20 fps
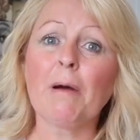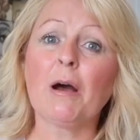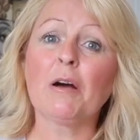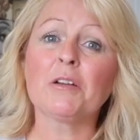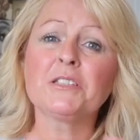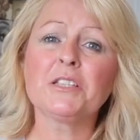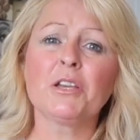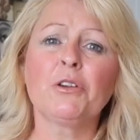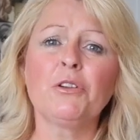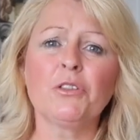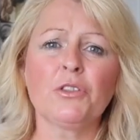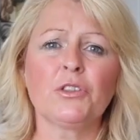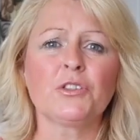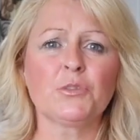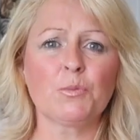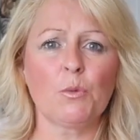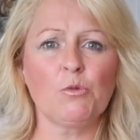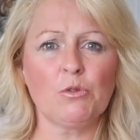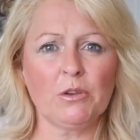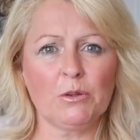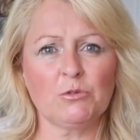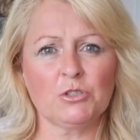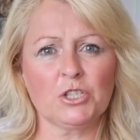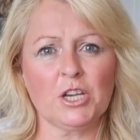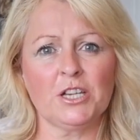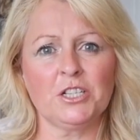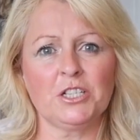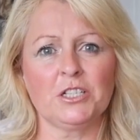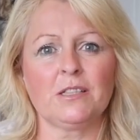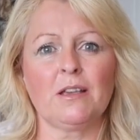I'll tell you the small little
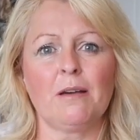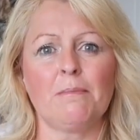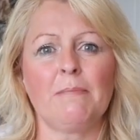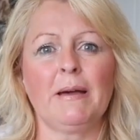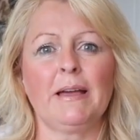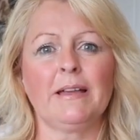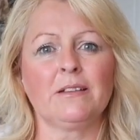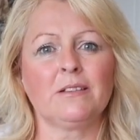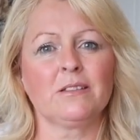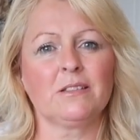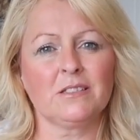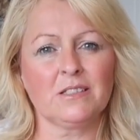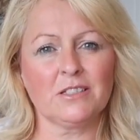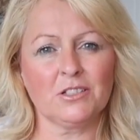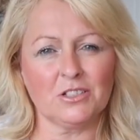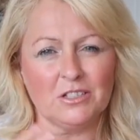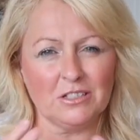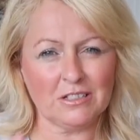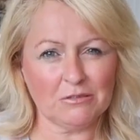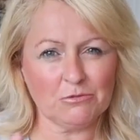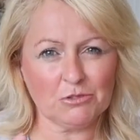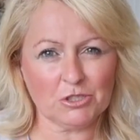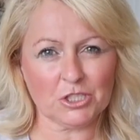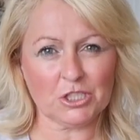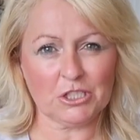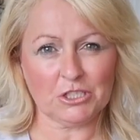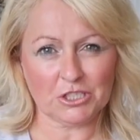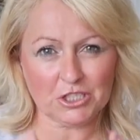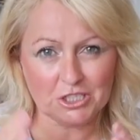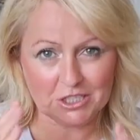changes that I make to
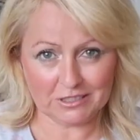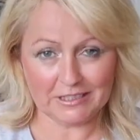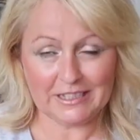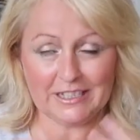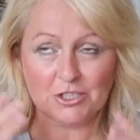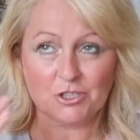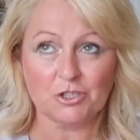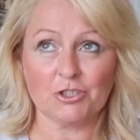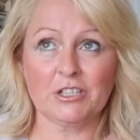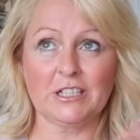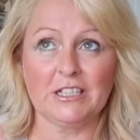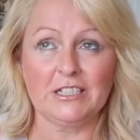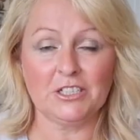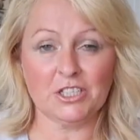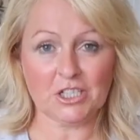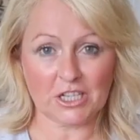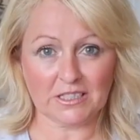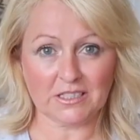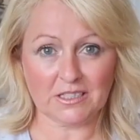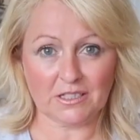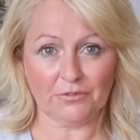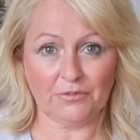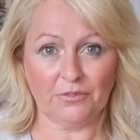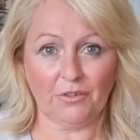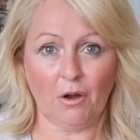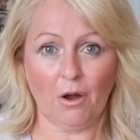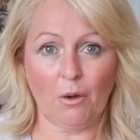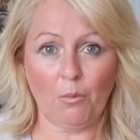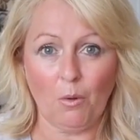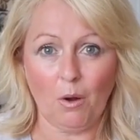literally
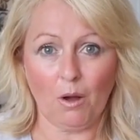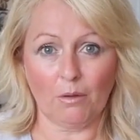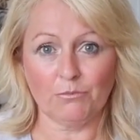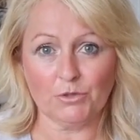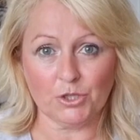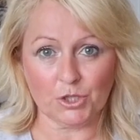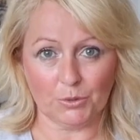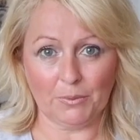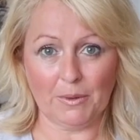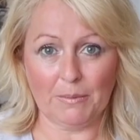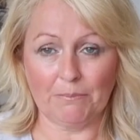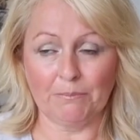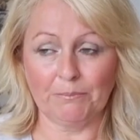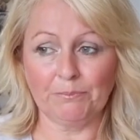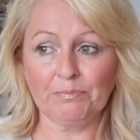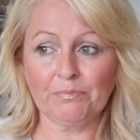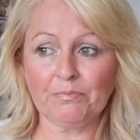justify what I'm doing.